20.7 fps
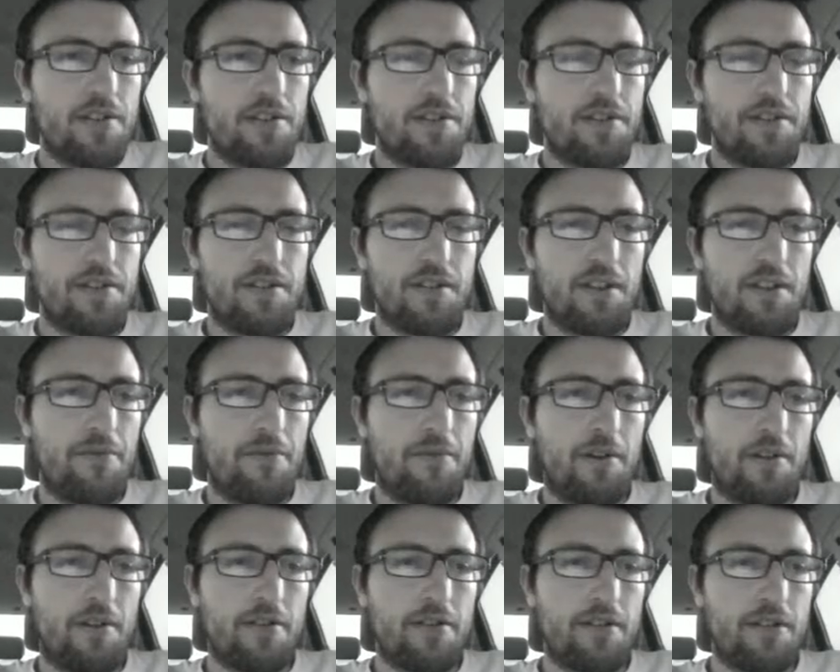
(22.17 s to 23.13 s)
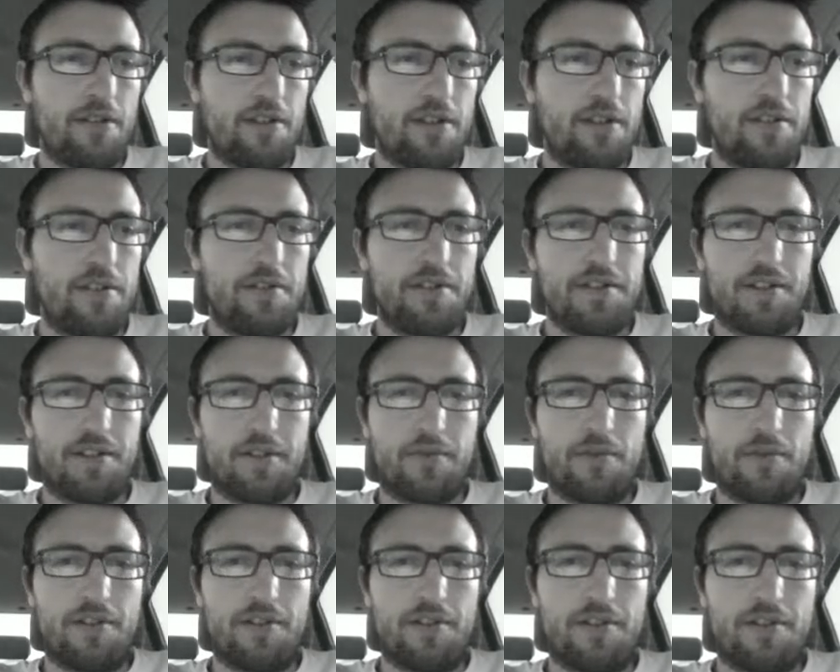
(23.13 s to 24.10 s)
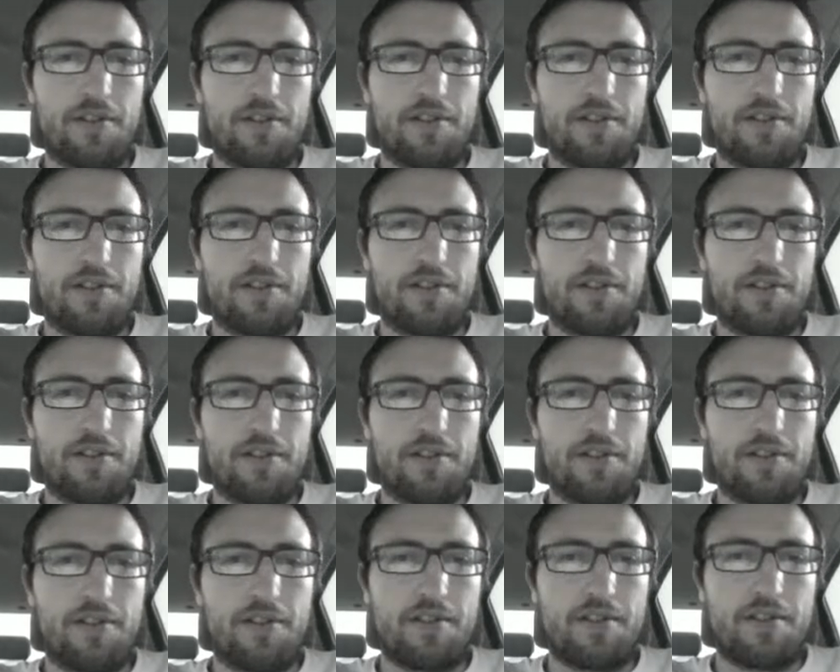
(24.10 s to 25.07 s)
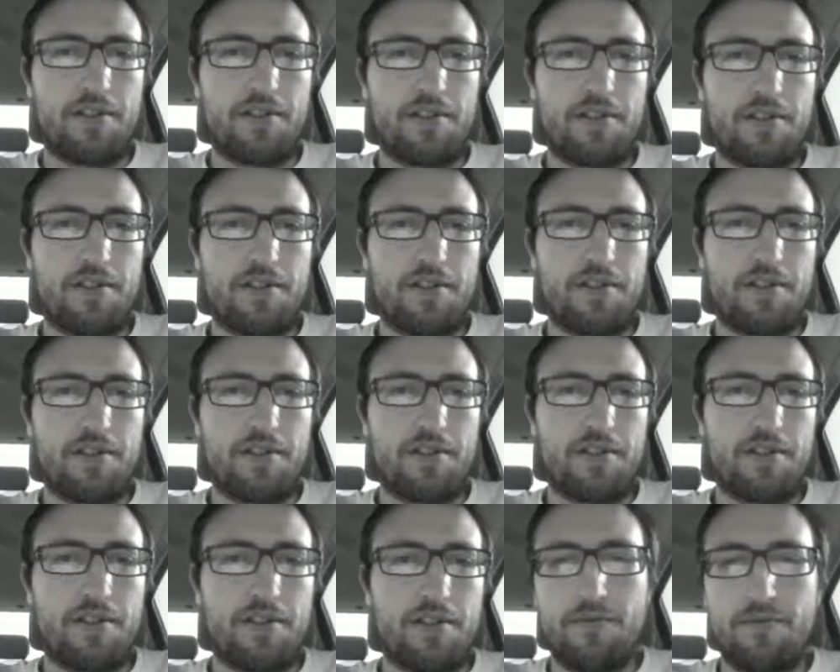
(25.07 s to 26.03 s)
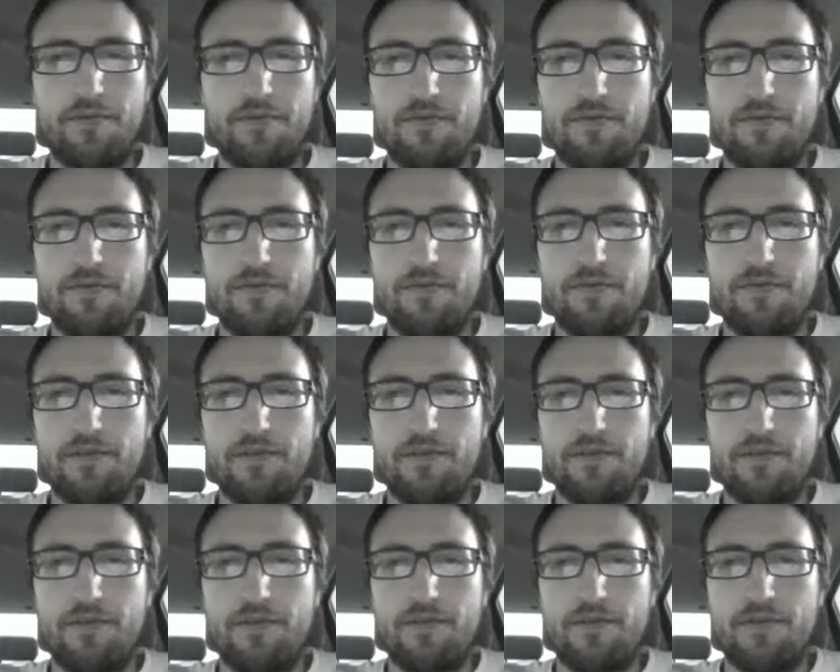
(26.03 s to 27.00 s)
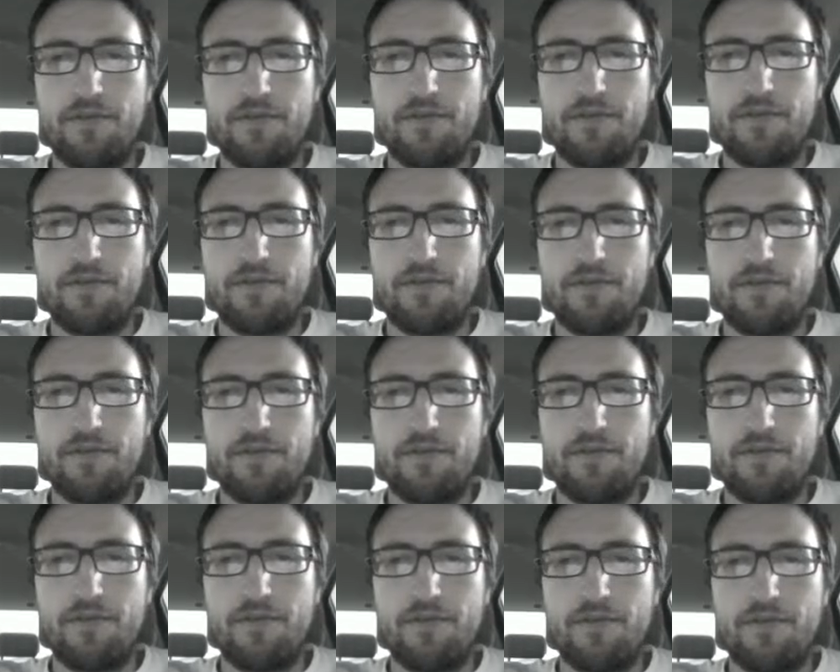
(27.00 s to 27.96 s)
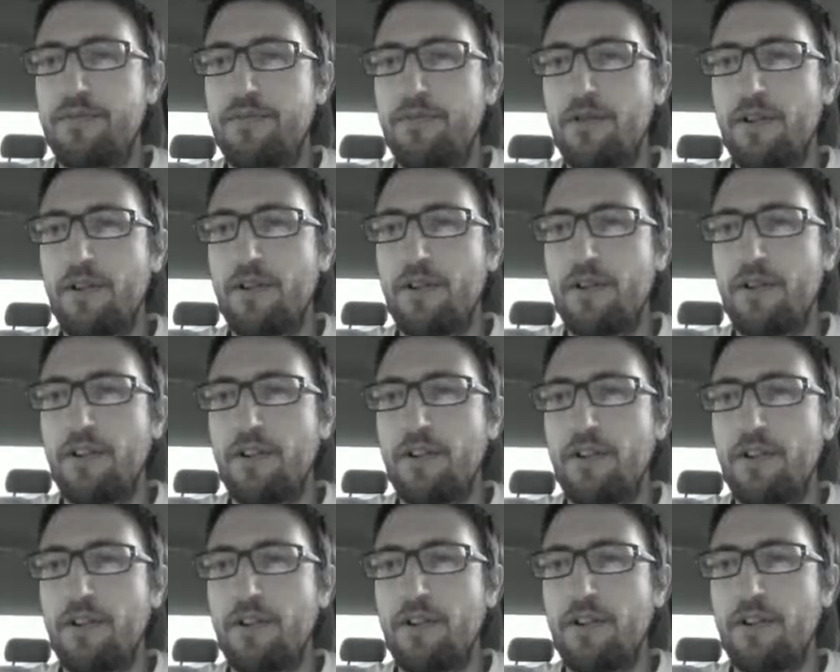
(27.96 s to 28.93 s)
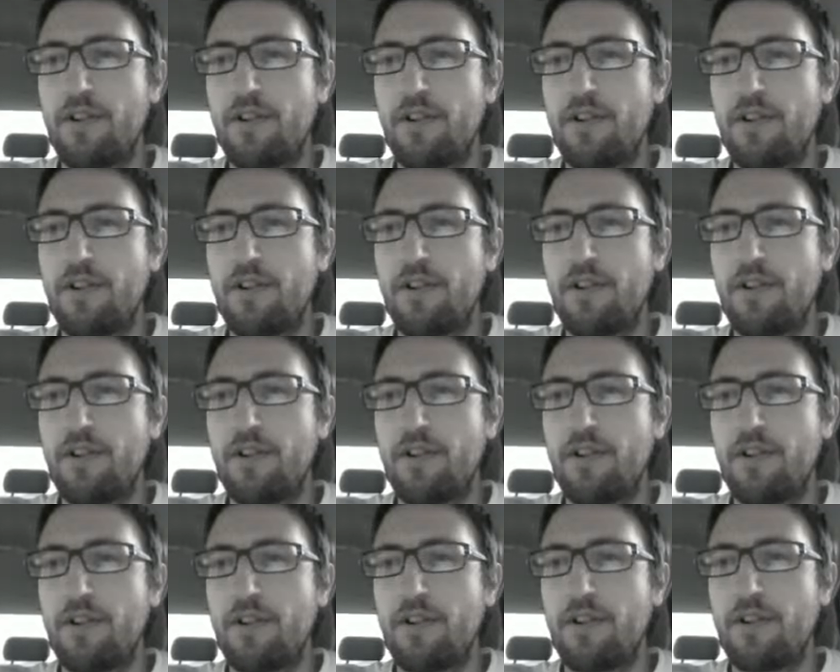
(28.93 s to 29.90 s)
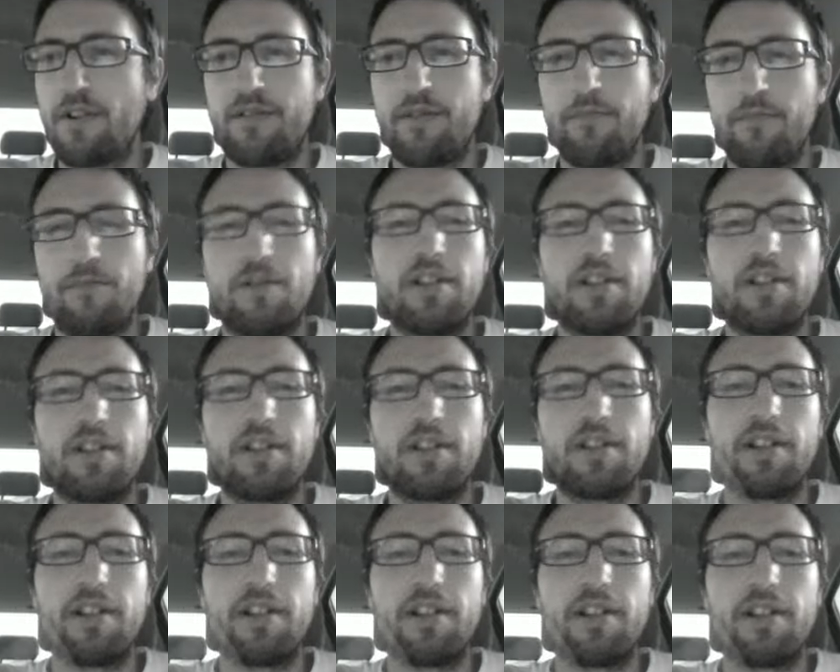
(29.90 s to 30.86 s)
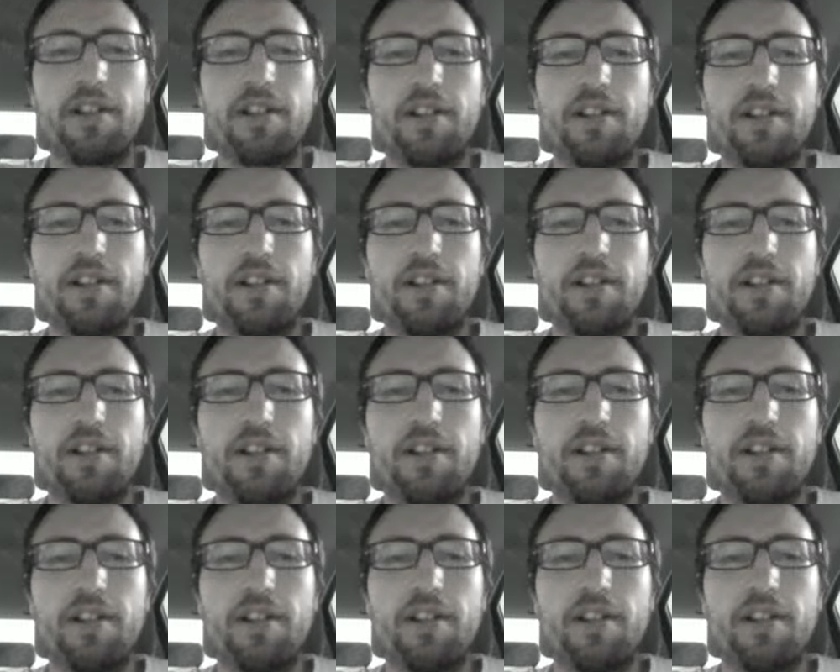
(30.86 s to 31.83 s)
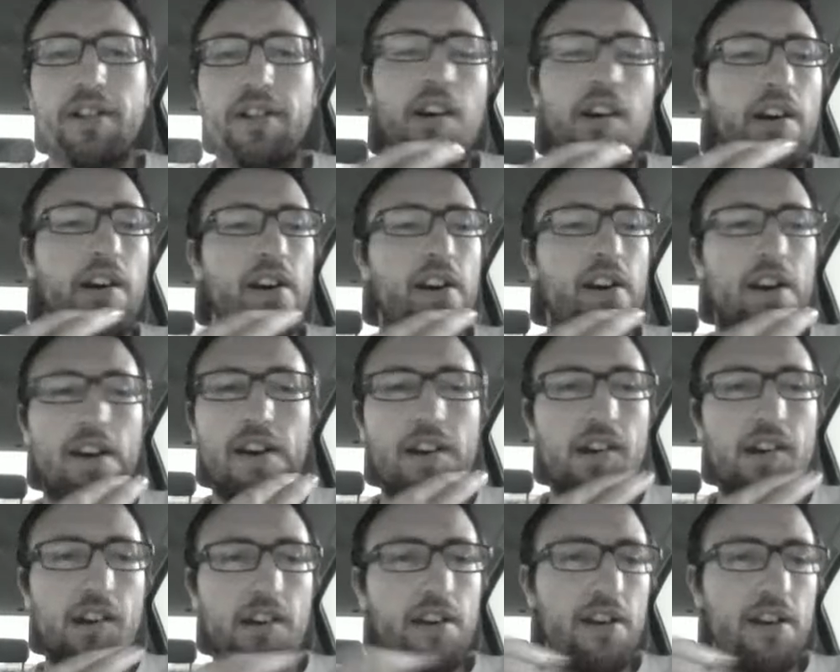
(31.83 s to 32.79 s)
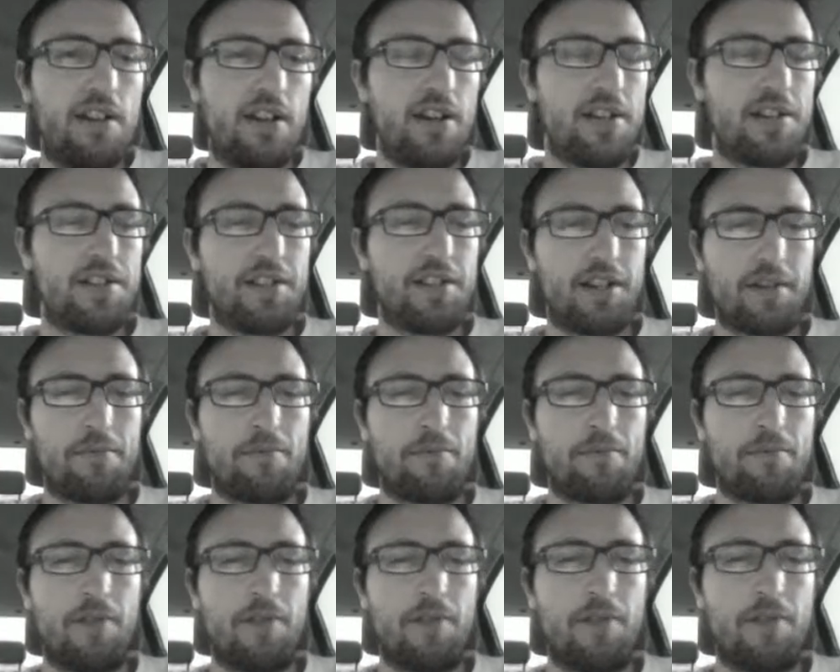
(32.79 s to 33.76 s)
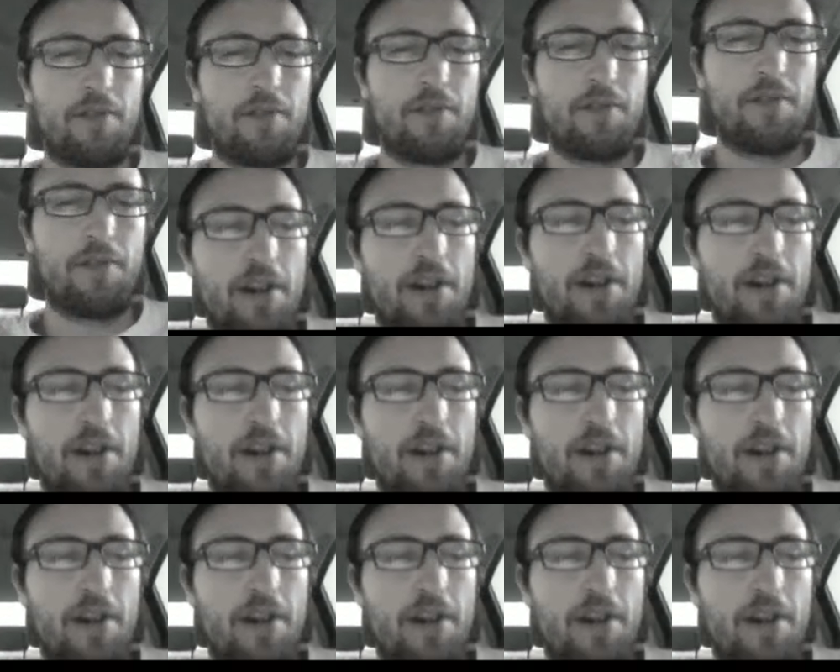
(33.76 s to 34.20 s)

Very interesting question. We'll discuss it. So last time I was working on problems, I didn't complete it. I actually got stuck, and I had to take a break and come back to it.